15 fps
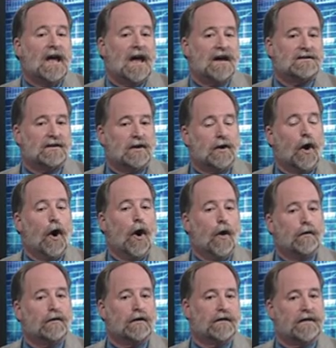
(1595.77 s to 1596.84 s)
as an
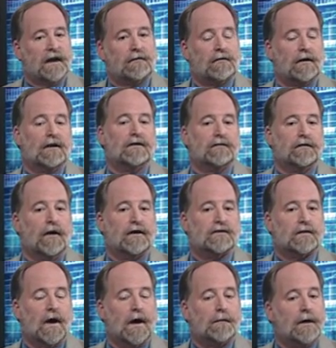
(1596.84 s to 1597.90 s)
owner of that credit default
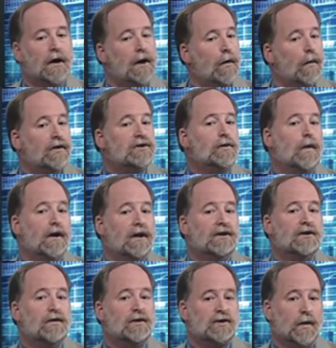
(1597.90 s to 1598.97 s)
swap, what you want to
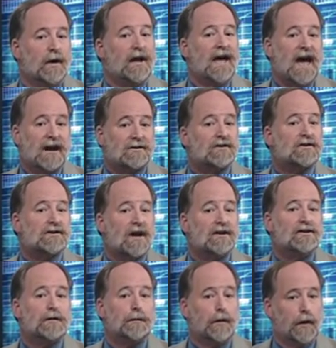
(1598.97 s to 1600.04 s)
do is you want to
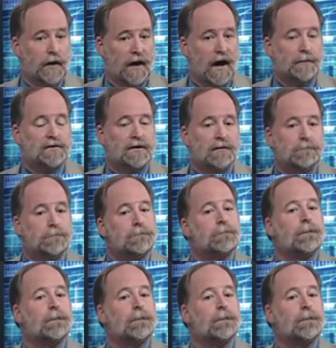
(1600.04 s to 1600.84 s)
exercise your put option